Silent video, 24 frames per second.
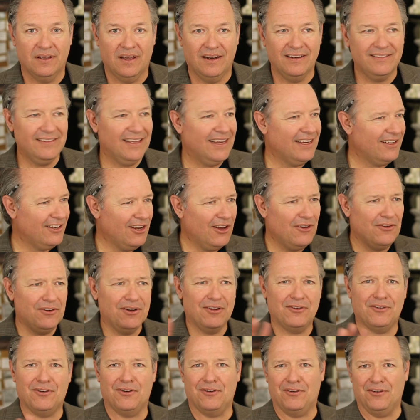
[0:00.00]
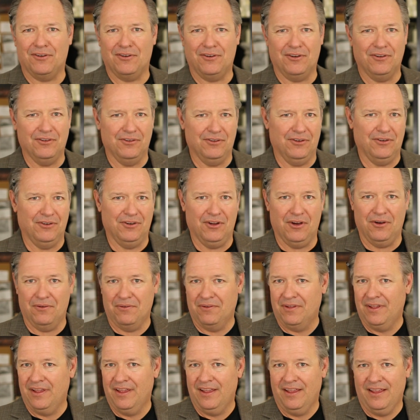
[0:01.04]
And it's like, no, no, no, no, no, no, no.
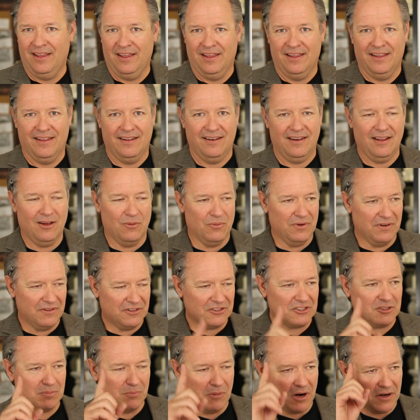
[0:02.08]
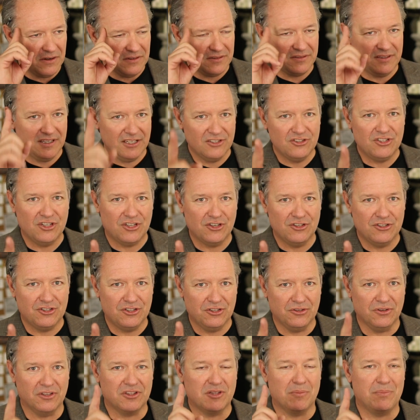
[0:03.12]
Now, one of the smartest things you can
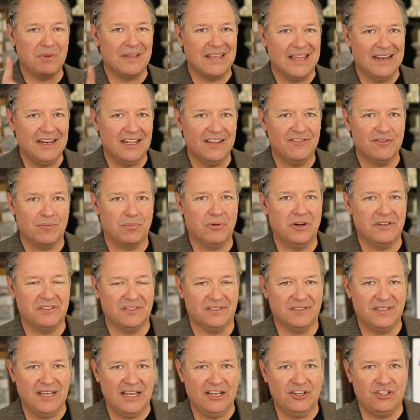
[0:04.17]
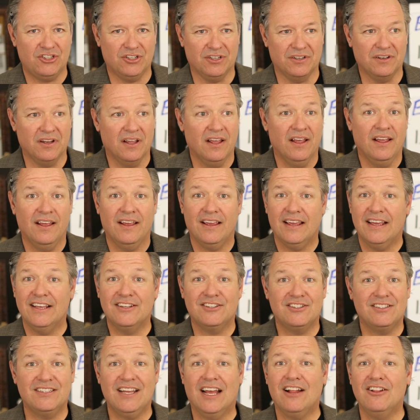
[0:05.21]
do at the beginning of a presentation
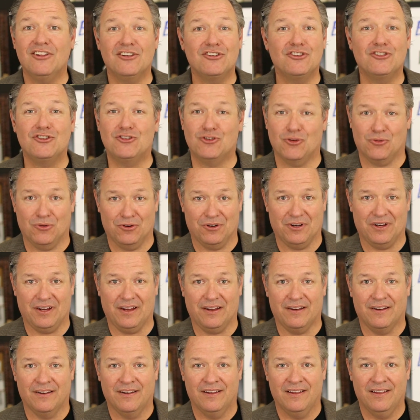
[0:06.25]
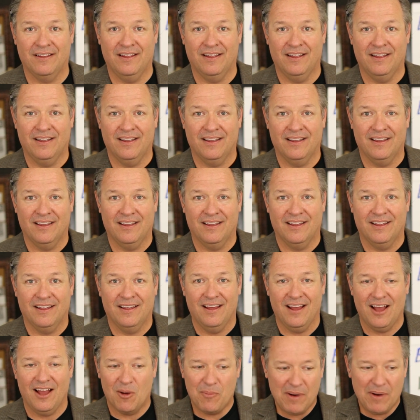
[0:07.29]
is tell a story
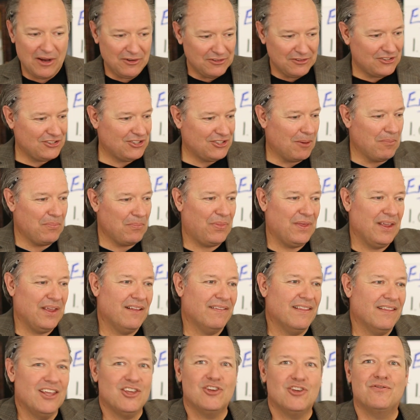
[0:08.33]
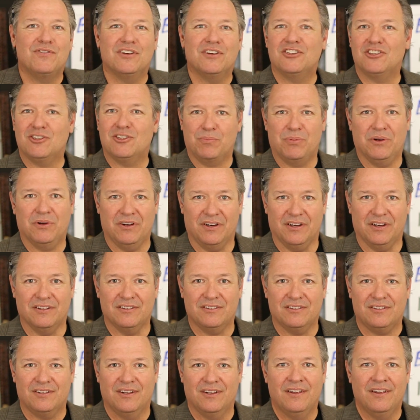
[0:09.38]
about something that you've
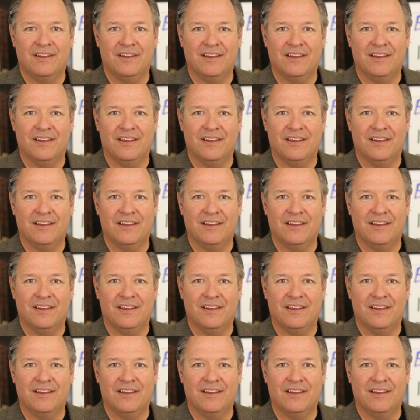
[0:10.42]
experienced.